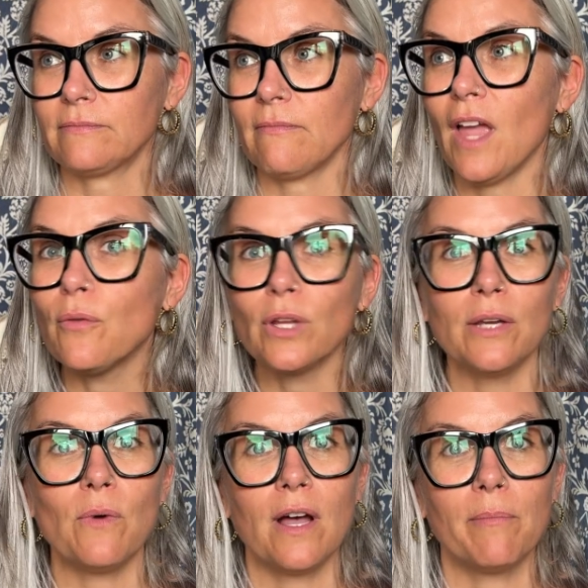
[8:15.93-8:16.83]
I really
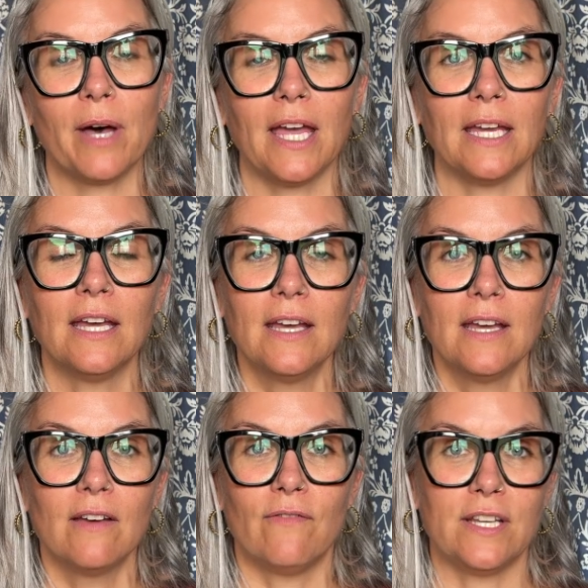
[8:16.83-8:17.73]
want my
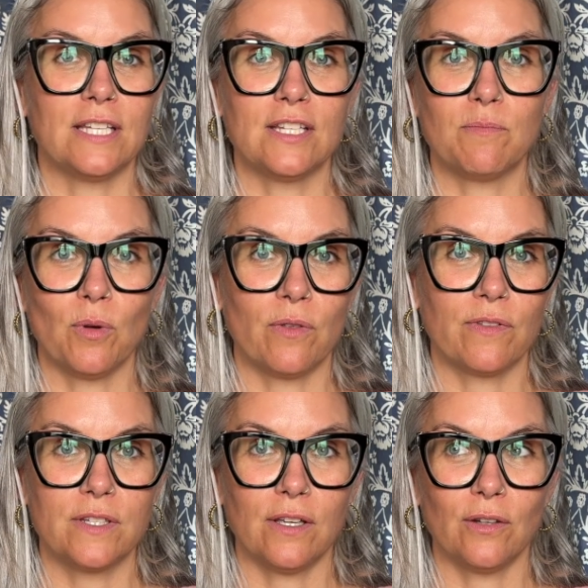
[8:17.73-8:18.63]
vintage booth
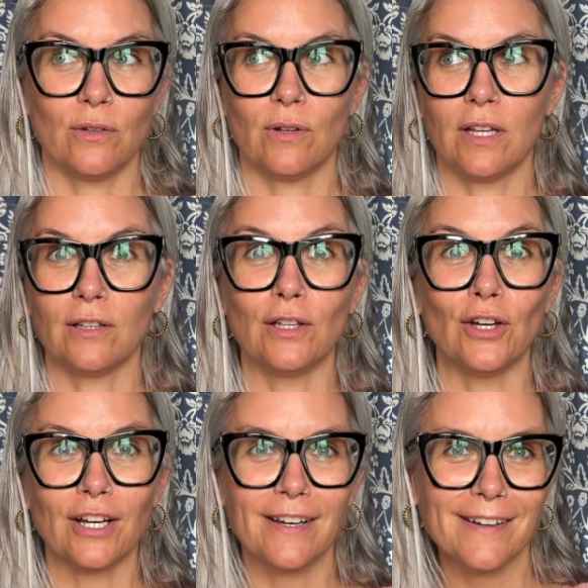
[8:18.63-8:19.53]
to
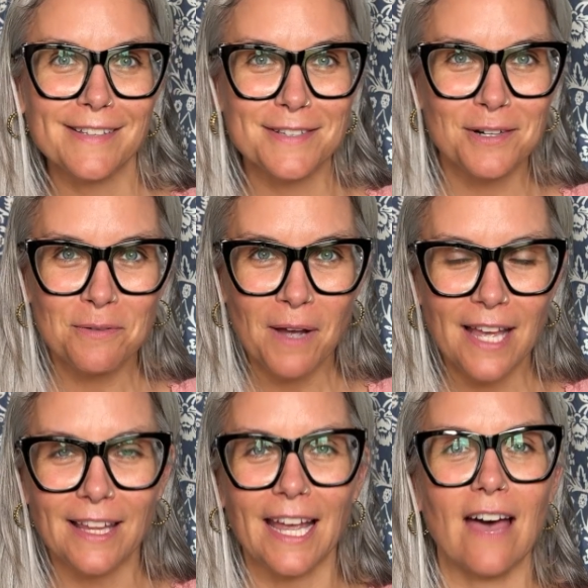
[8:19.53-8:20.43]
look a certain
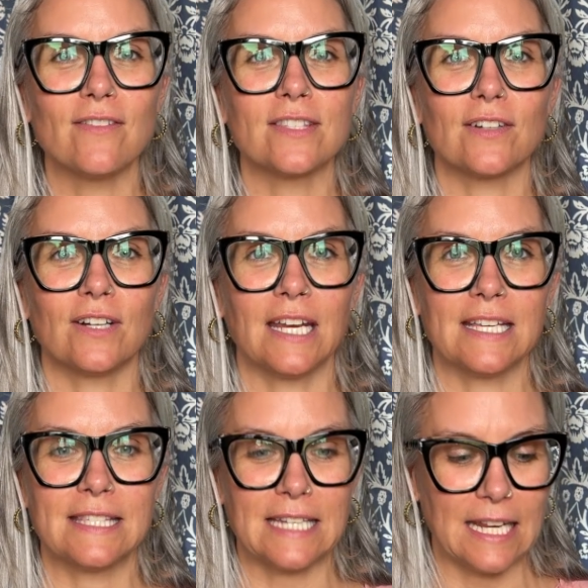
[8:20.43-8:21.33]
way, like have a certain
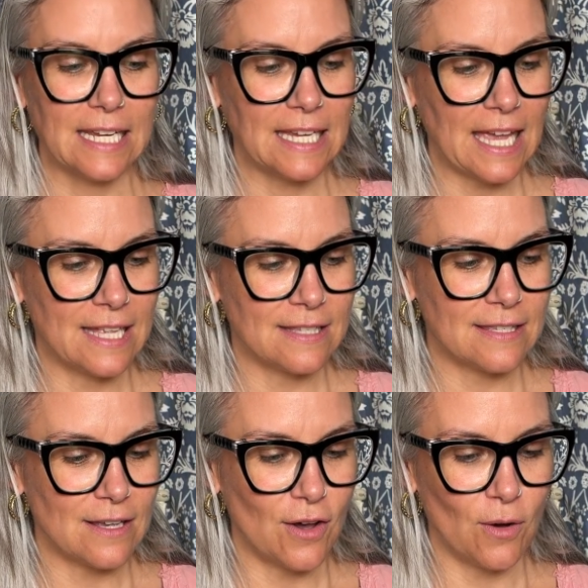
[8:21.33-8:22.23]
aesthetic. And
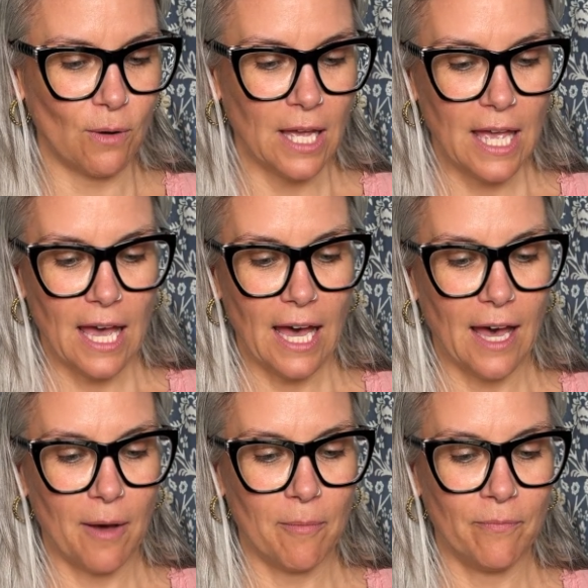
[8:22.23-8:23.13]
so
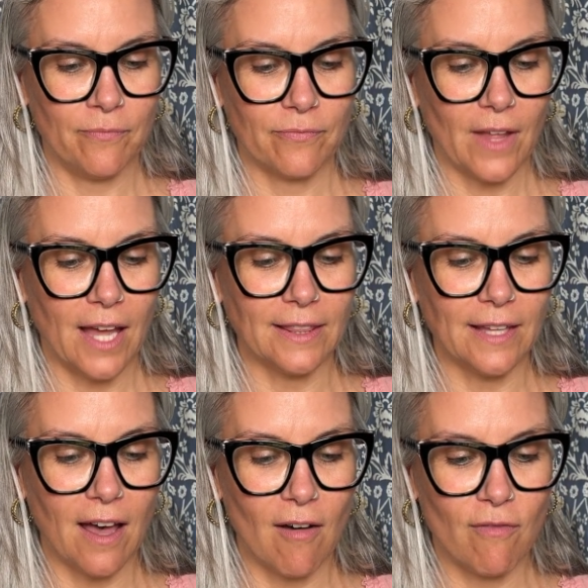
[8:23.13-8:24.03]
I
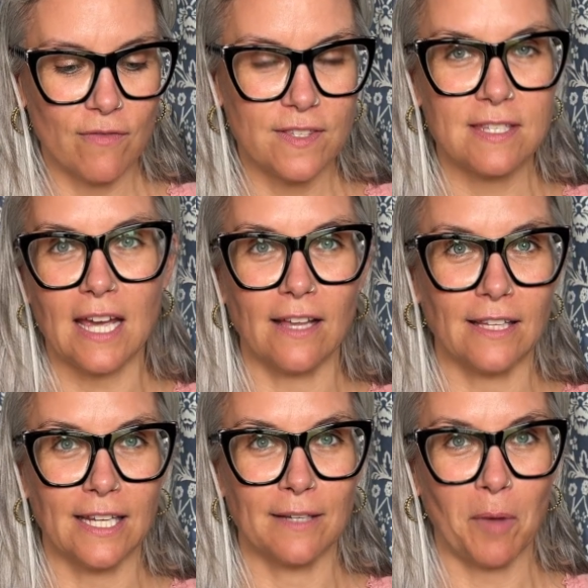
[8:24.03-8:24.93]
love
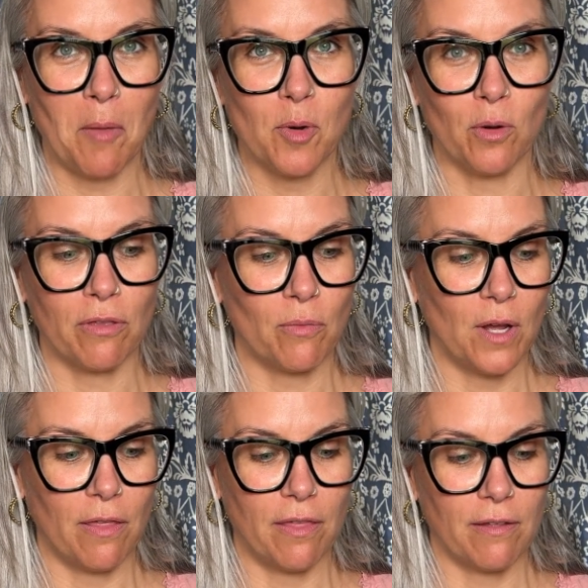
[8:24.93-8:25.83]
styling my booth
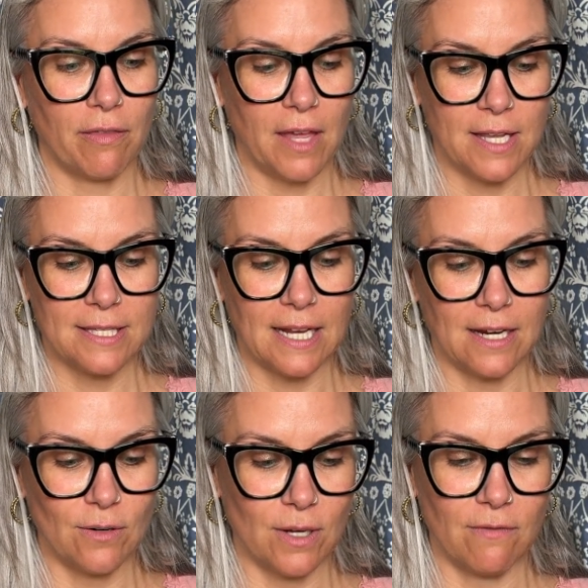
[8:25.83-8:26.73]
with things that I
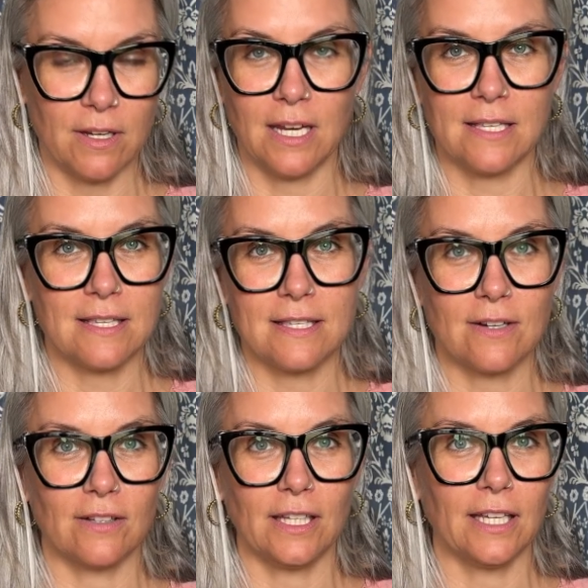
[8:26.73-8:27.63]
don't even
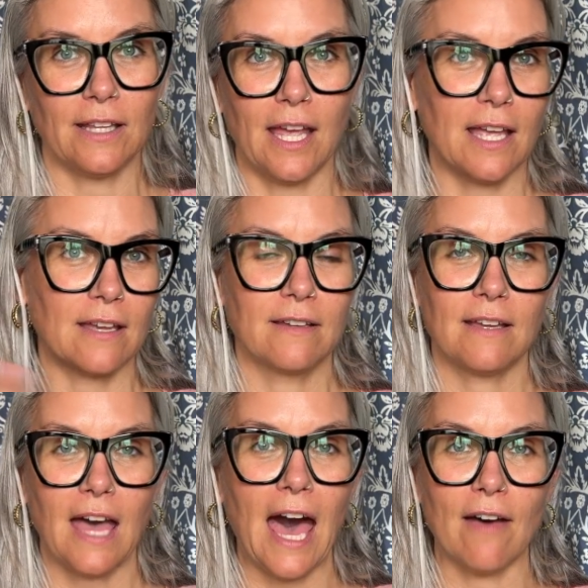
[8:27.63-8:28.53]
necessarily like
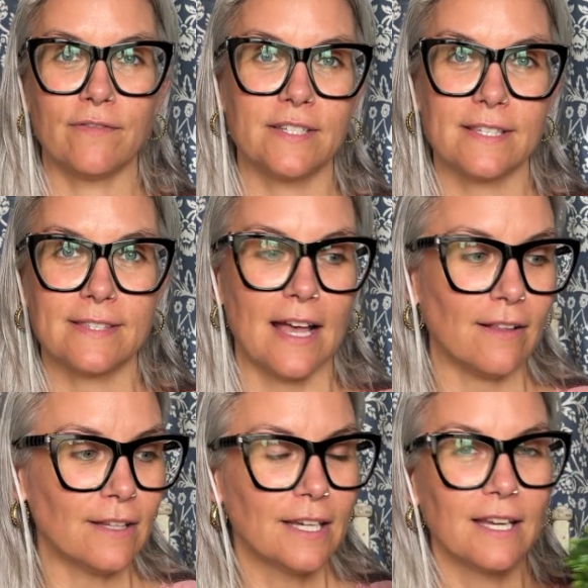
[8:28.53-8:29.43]
have to
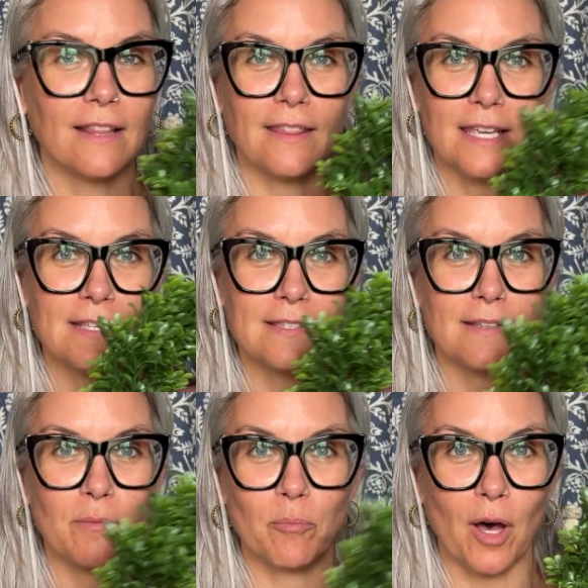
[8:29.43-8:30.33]
sell. These
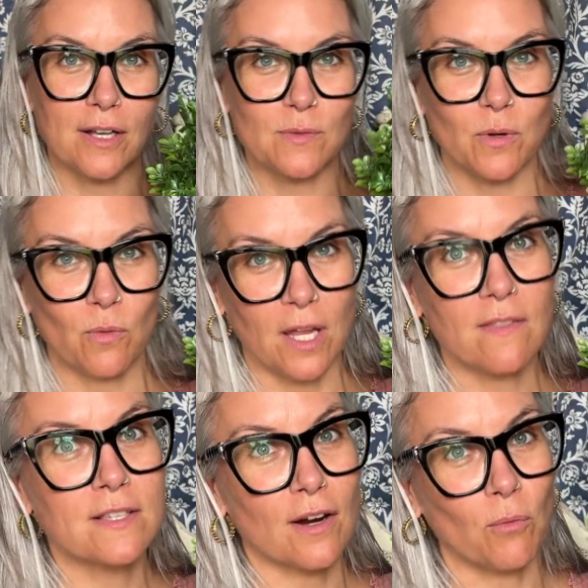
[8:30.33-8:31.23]
boxwood
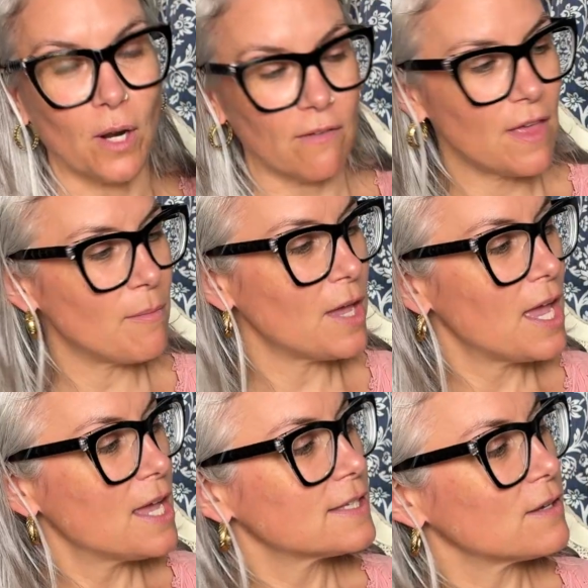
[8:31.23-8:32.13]
wreaths are one of them.
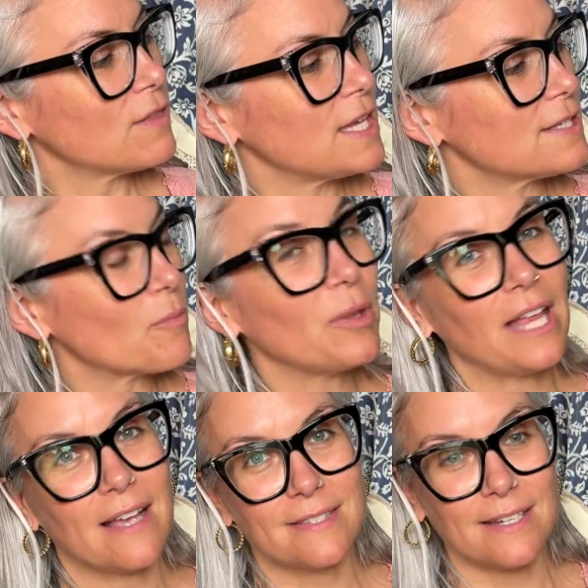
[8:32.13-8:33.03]
So these are
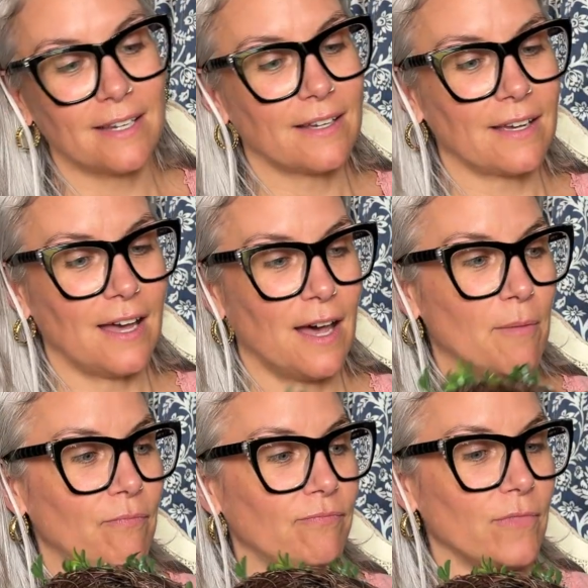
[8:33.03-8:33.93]
plastic
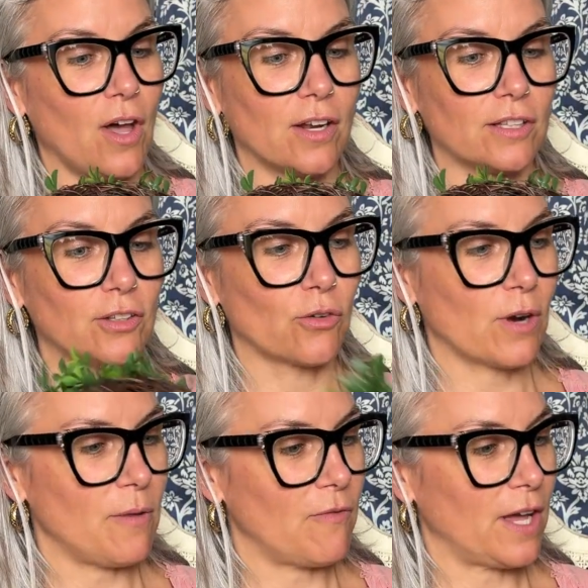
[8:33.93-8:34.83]
on a little
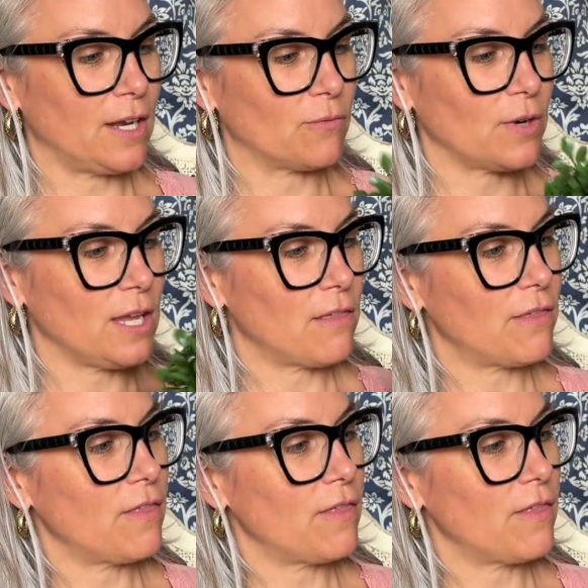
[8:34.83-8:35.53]
grapevine wreath.